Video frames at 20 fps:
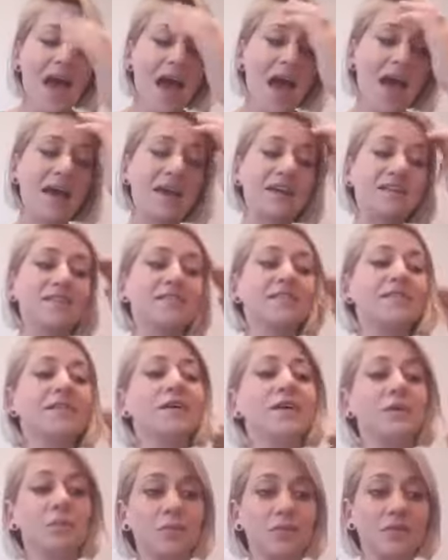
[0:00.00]
And
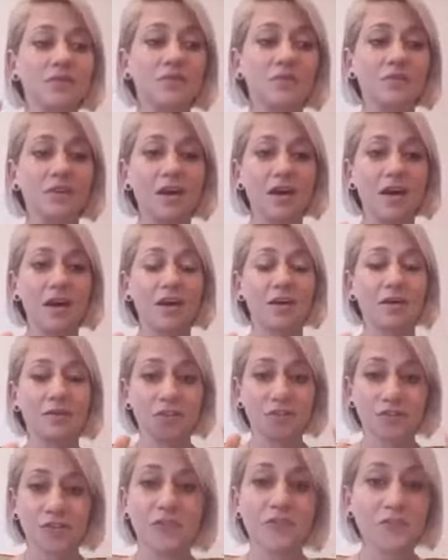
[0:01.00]
it was a
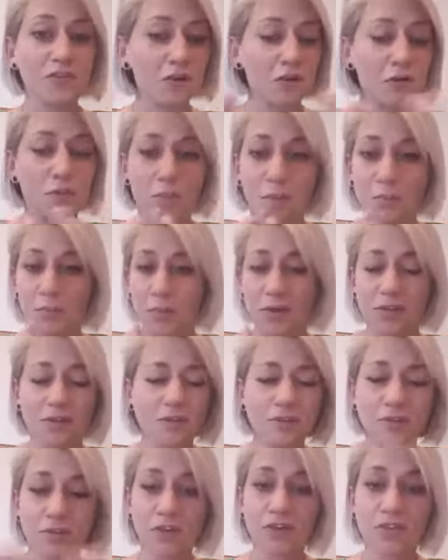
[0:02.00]
shift, and I remember it
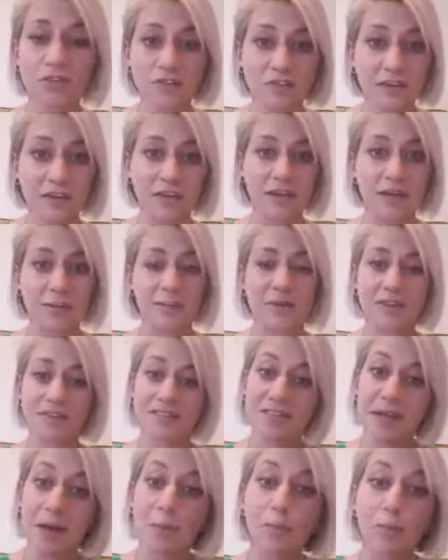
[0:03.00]
so distinctly because
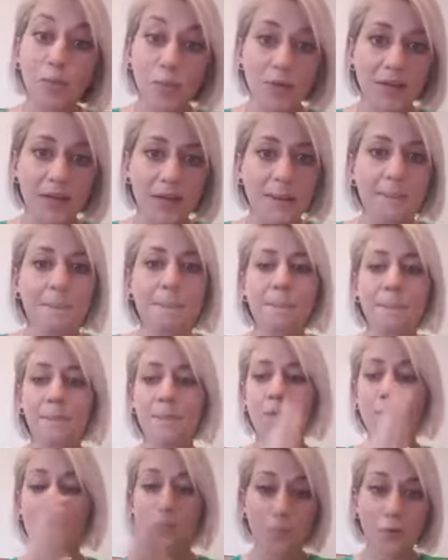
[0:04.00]
that morning
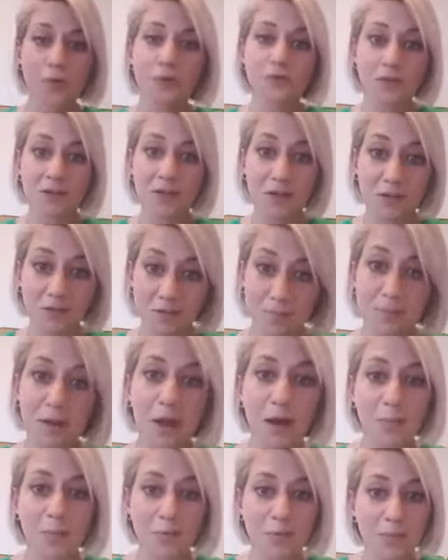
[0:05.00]
my boyfriend had split
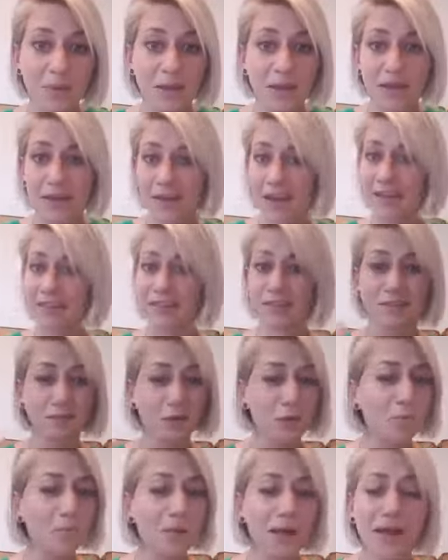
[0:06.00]
up with me and I had this
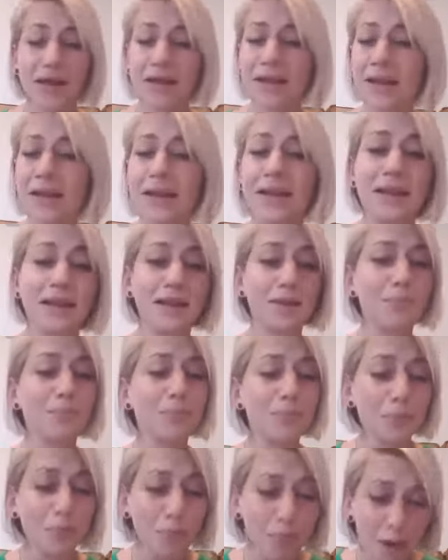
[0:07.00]
completely
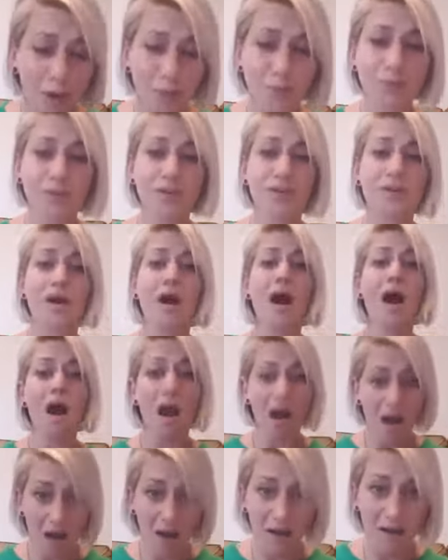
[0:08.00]
broken
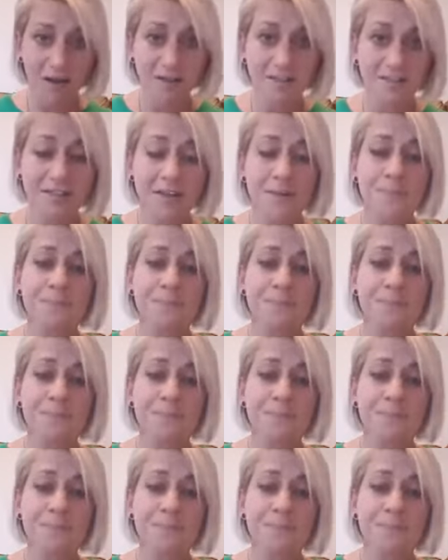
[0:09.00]
heart.